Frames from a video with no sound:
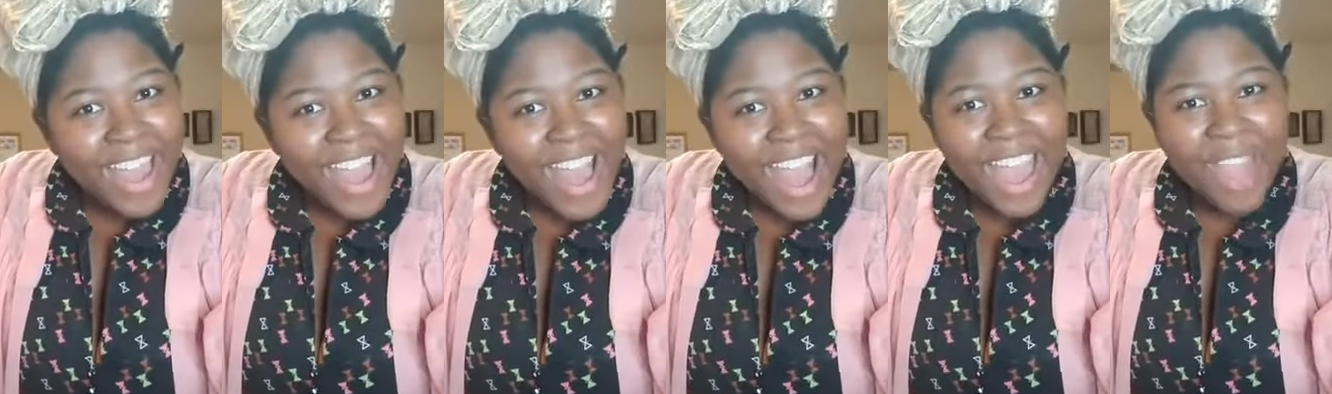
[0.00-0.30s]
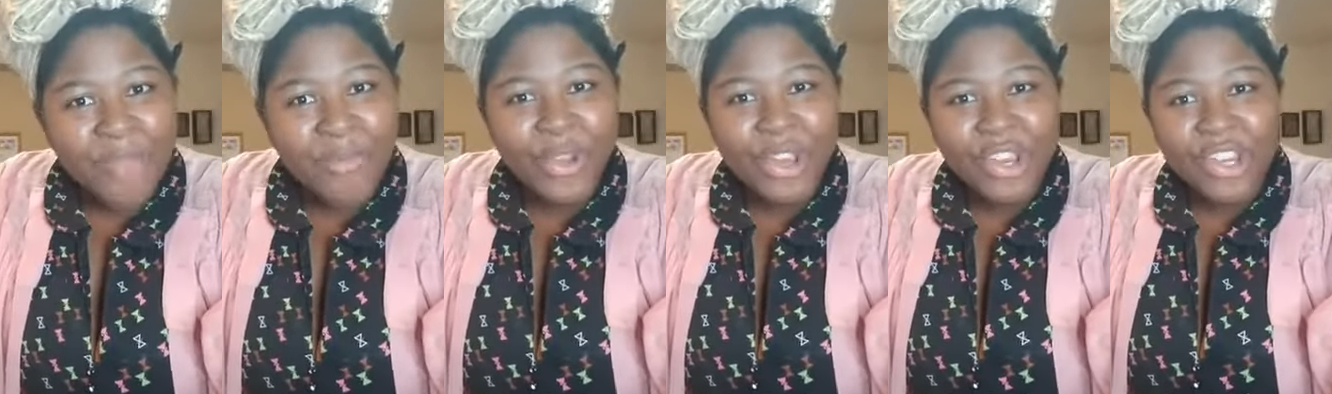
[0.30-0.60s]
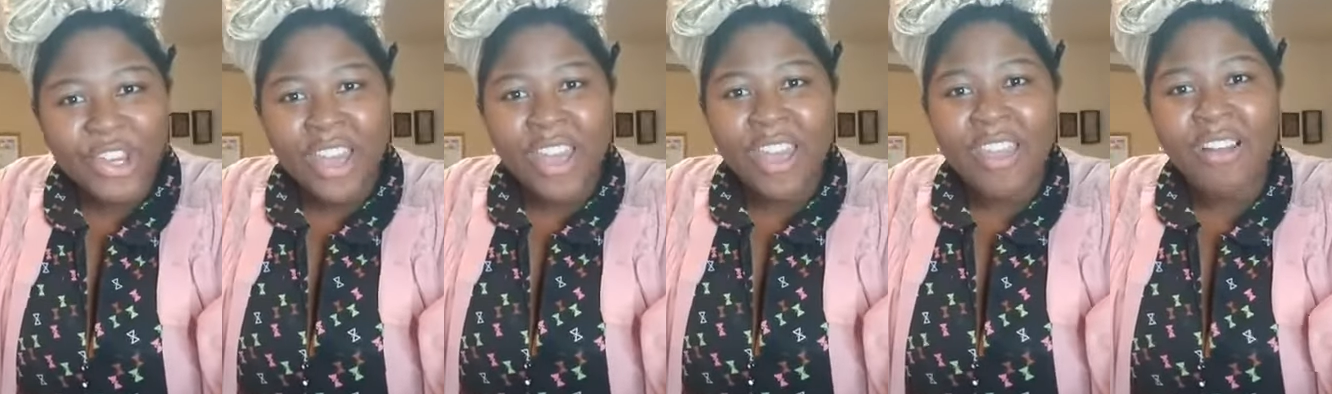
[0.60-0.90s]
I
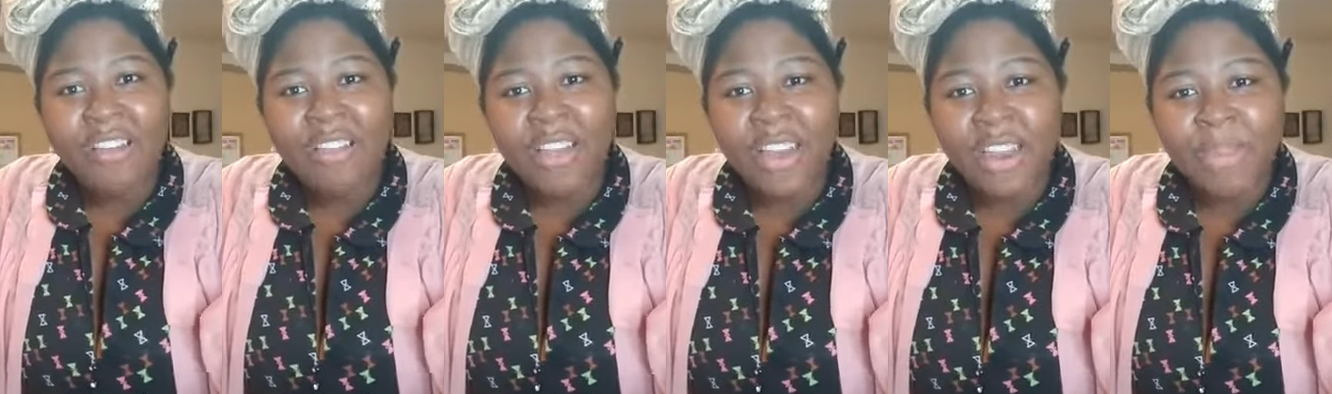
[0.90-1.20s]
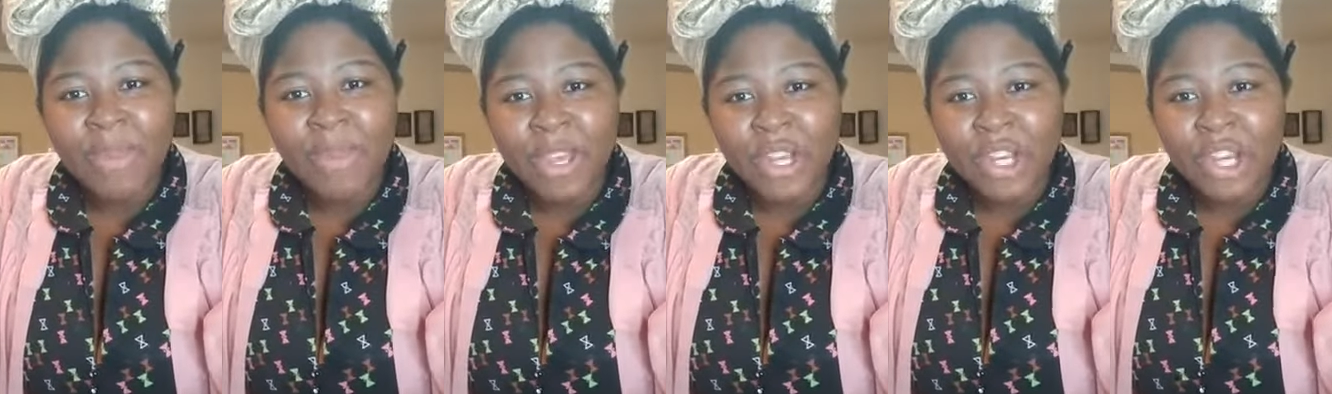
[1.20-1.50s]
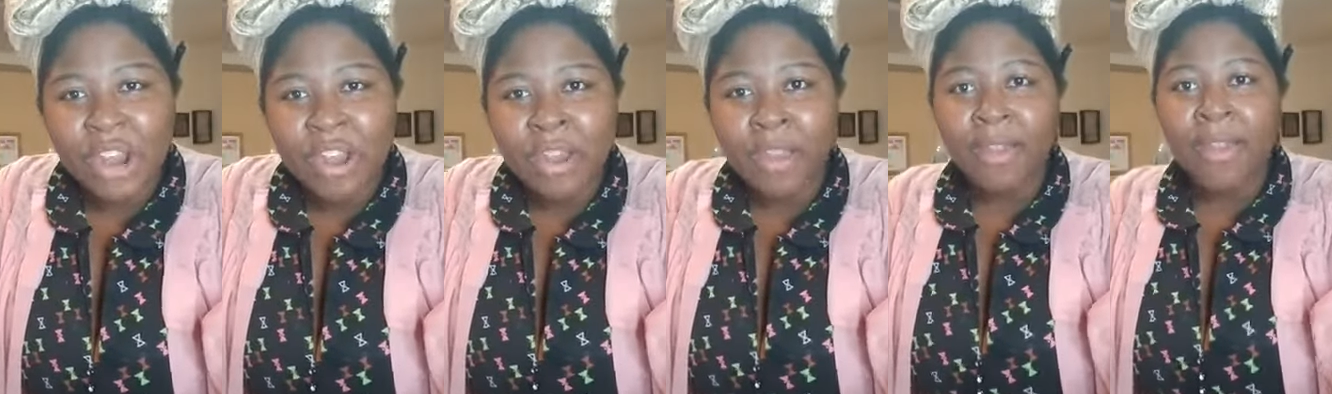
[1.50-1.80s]
appreciate y'all letting me
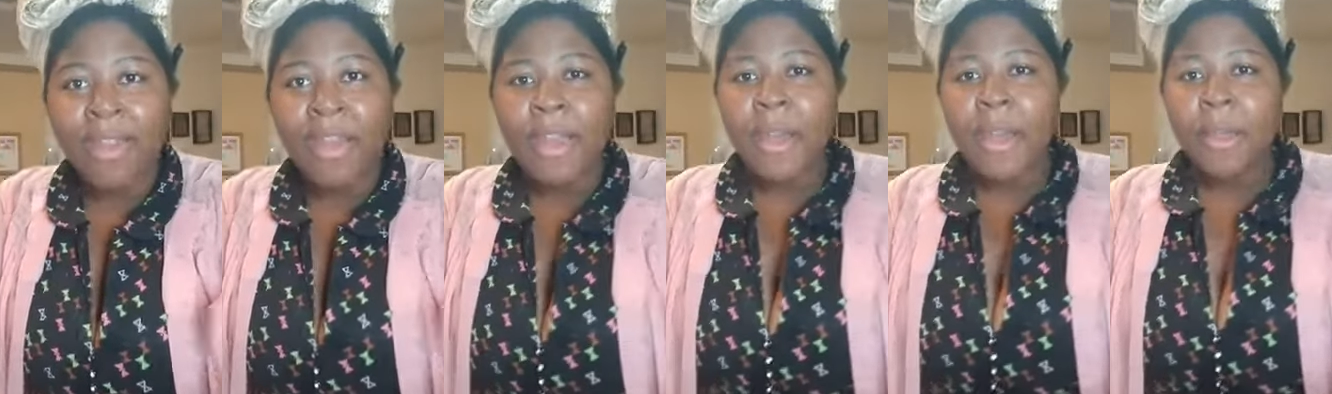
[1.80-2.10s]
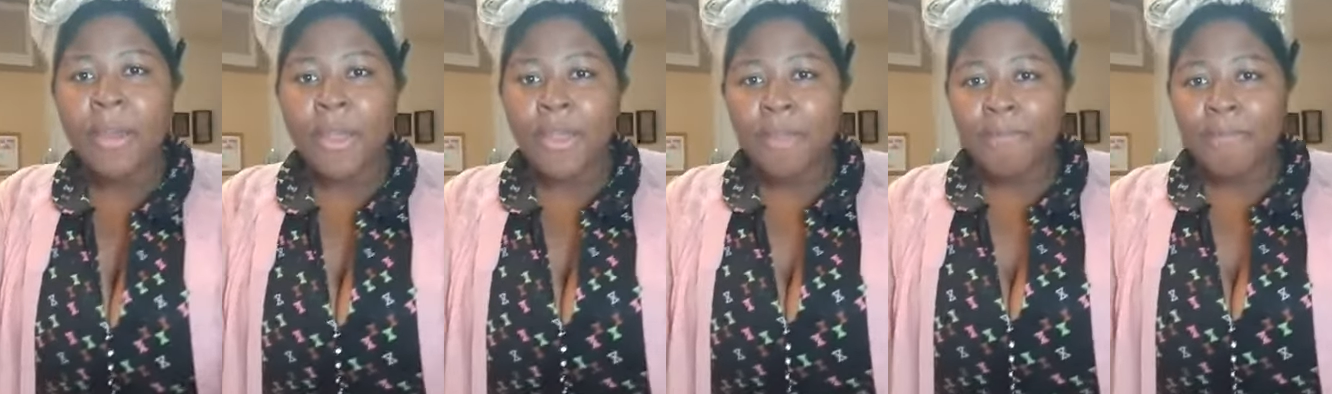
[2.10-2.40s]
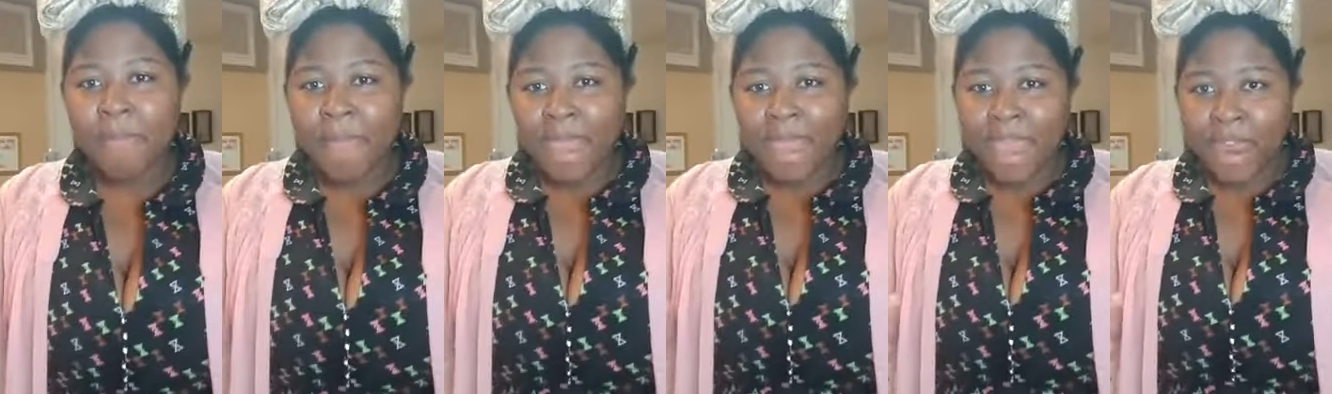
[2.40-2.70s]
share
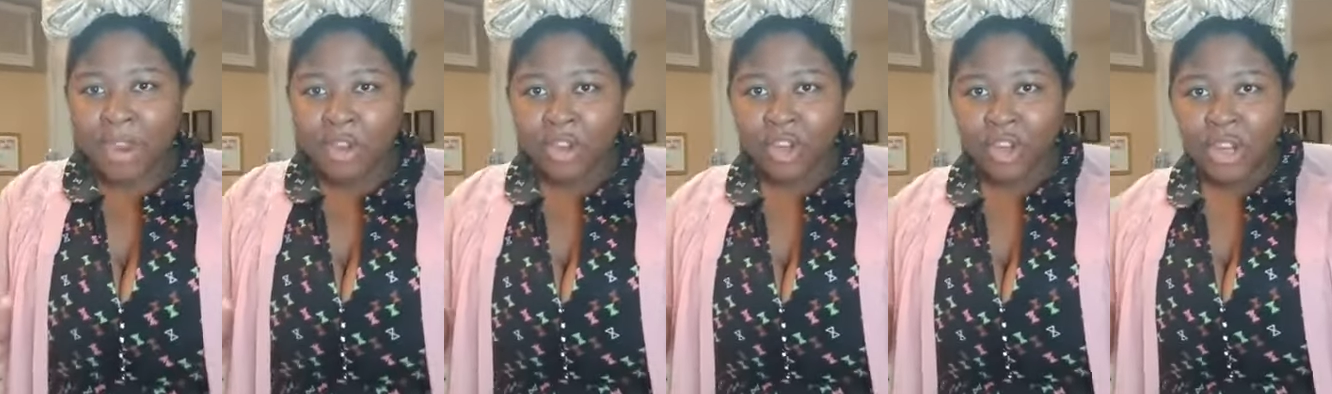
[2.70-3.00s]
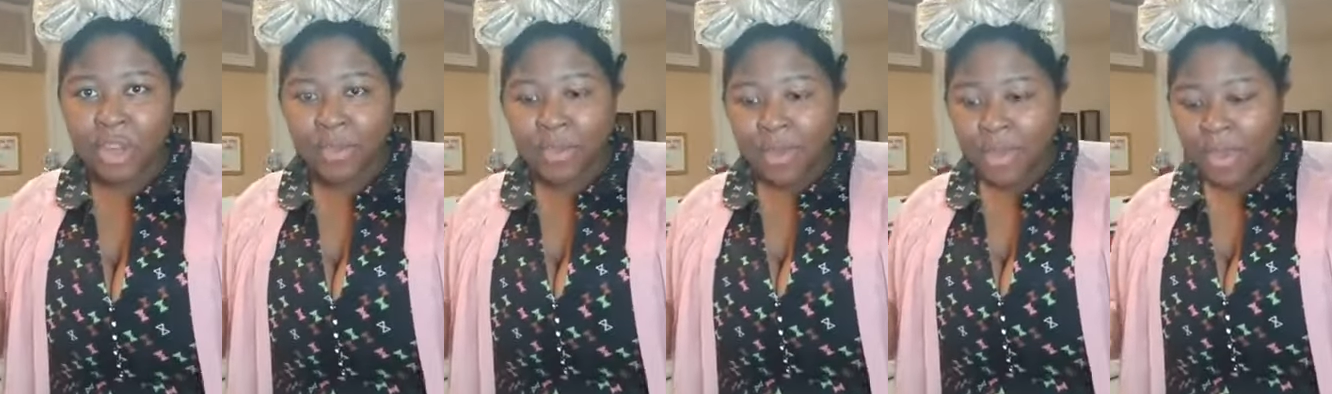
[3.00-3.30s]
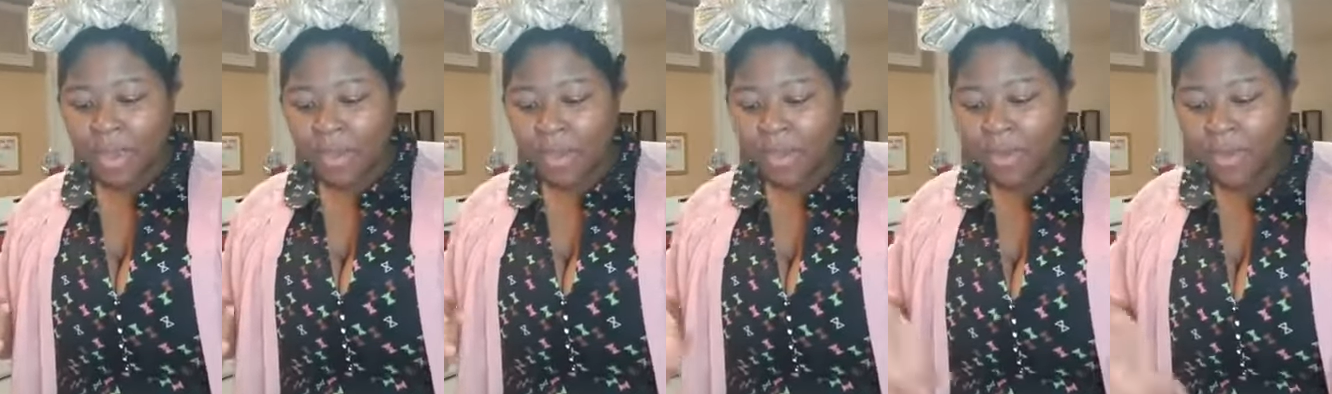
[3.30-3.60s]
my energy with
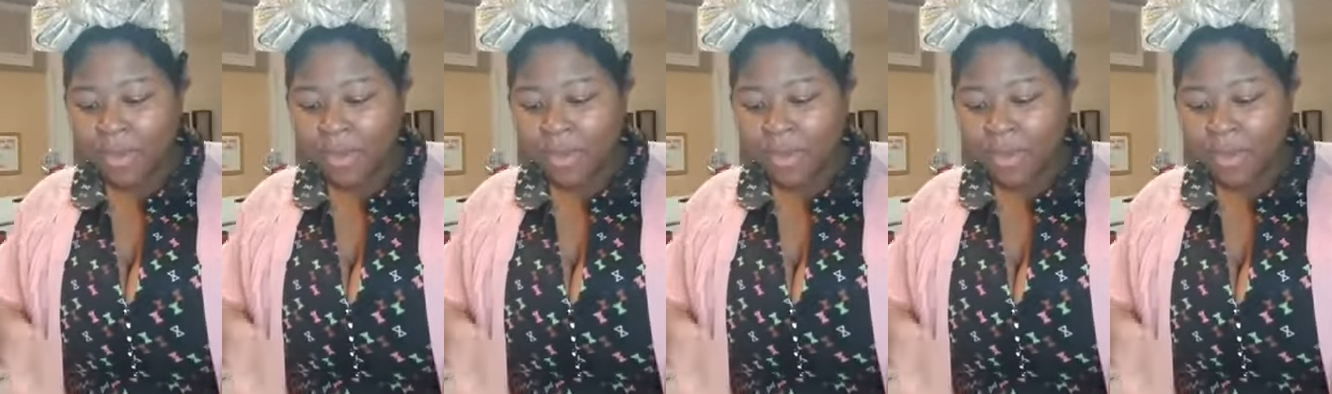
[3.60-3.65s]
you.